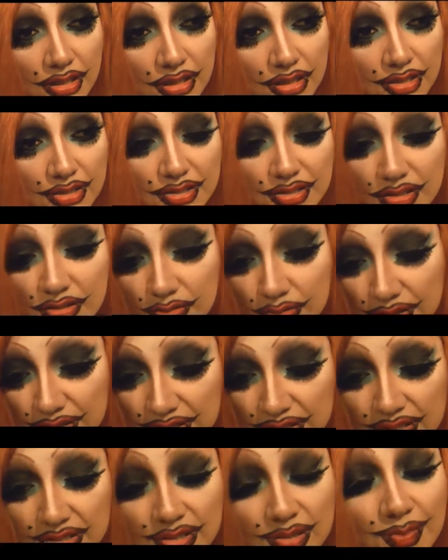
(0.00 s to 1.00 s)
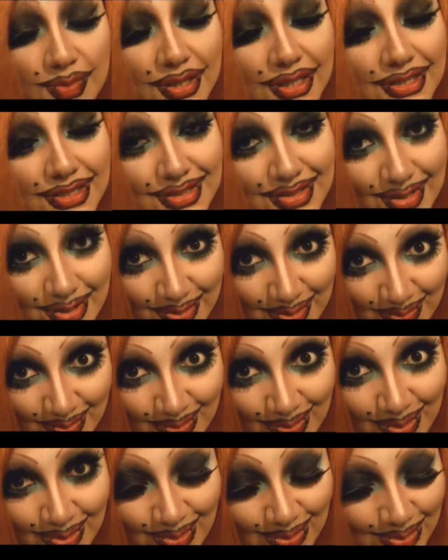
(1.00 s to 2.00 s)
So it just depends on the
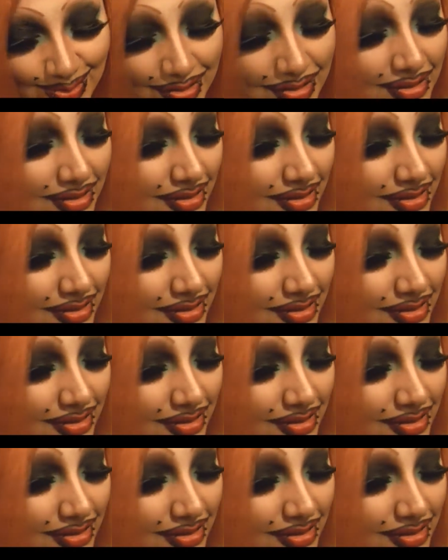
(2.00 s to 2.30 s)
mood.